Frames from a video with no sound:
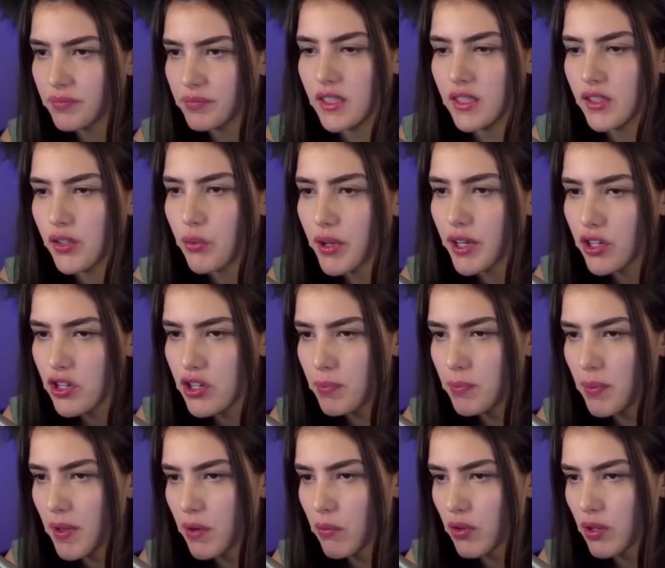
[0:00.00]
So we could just
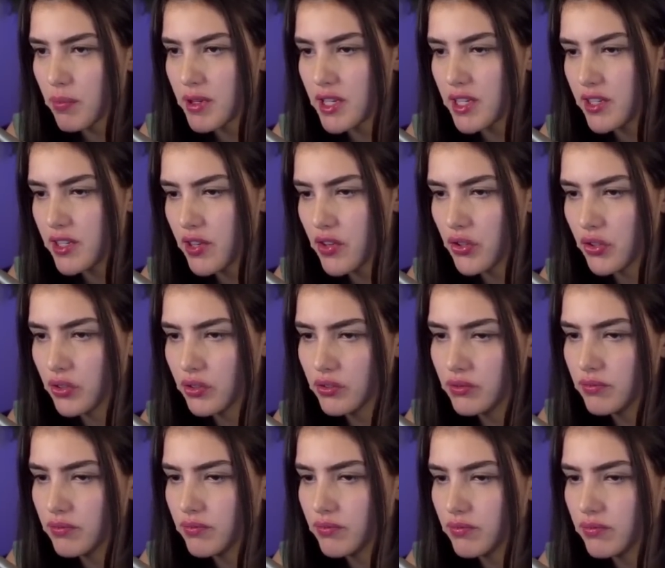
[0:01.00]
play rook
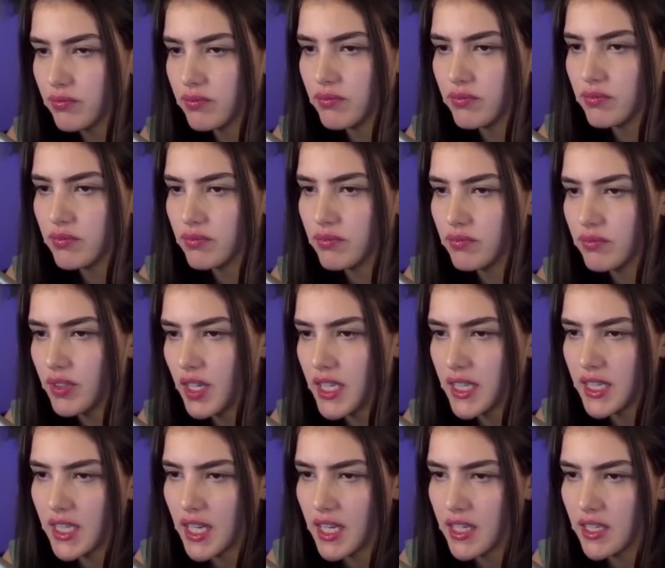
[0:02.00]
b2,
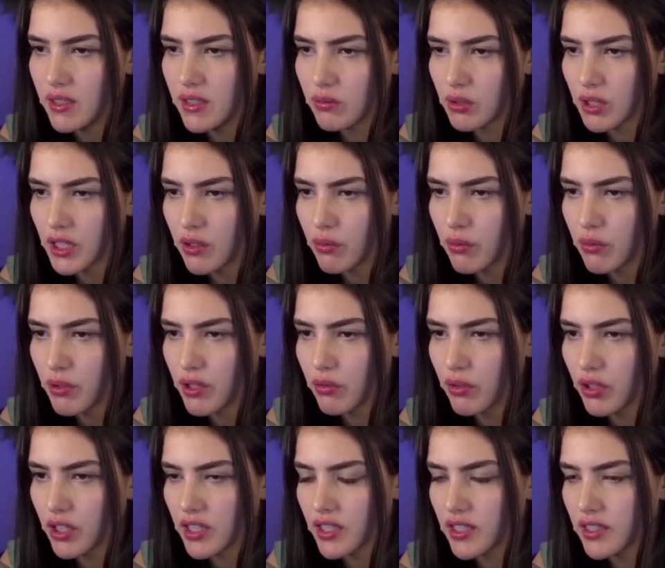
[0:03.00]
and then we're going to win a
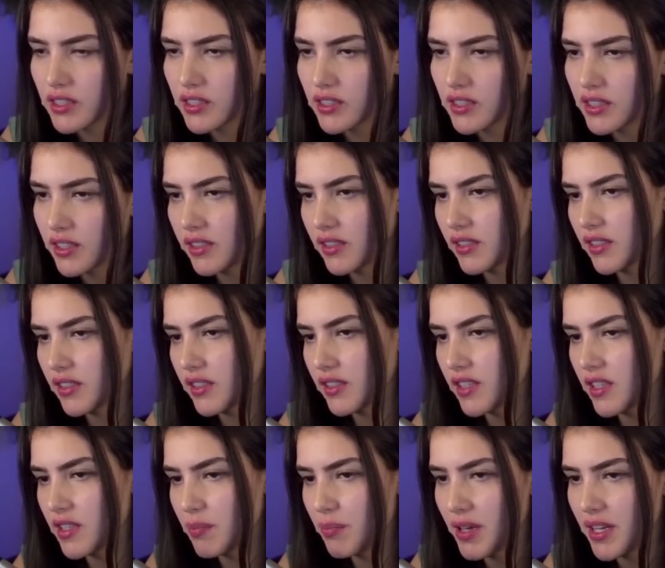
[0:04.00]
rook because
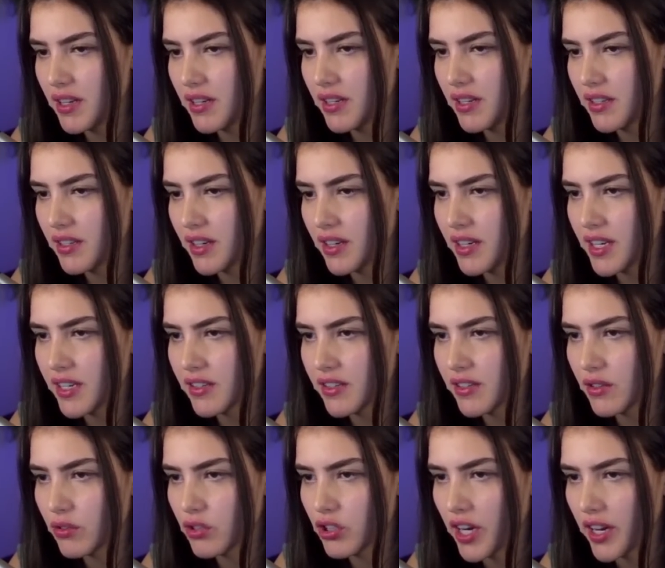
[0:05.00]
it's pinned, and he has
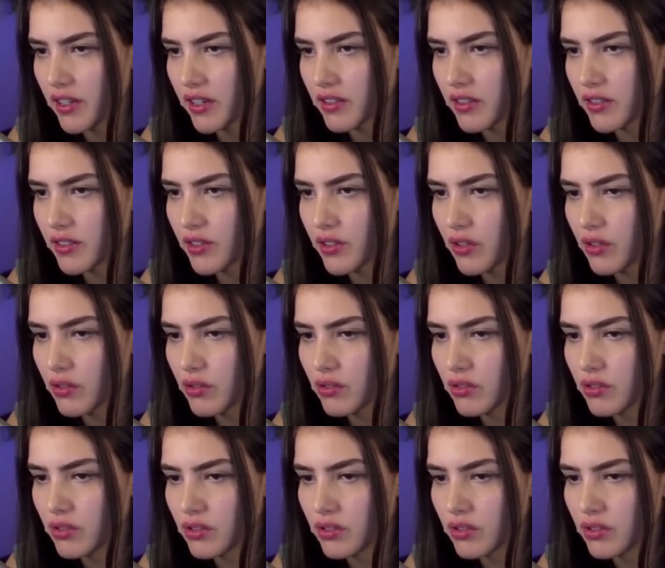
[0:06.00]
no check, so